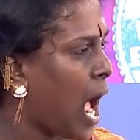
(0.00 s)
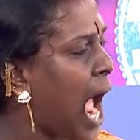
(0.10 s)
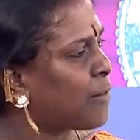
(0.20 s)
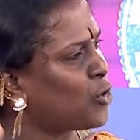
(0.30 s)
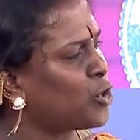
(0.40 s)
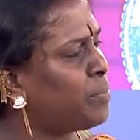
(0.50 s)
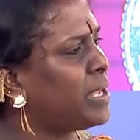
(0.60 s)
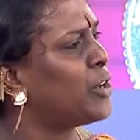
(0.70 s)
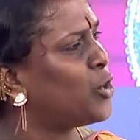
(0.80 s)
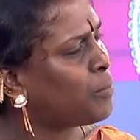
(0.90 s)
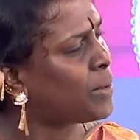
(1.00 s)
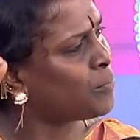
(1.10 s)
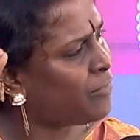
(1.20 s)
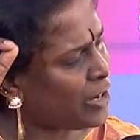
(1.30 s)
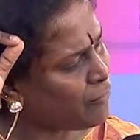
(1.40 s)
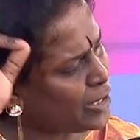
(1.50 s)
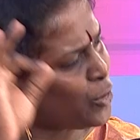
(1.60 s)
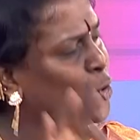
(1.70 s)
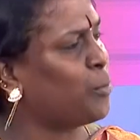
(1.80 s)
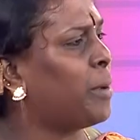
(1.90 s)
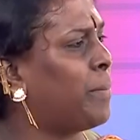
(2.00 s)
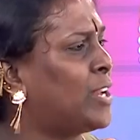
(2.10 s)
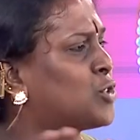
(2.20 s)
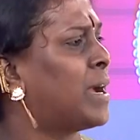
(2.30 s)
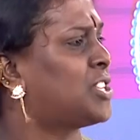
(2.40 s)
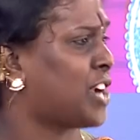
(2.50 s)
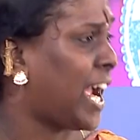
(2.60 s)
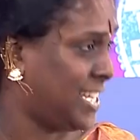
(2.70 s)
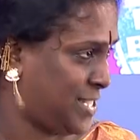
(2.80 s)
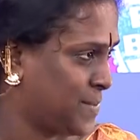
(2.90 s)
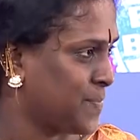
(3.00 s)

I want to be a human, very, very good human being to my child.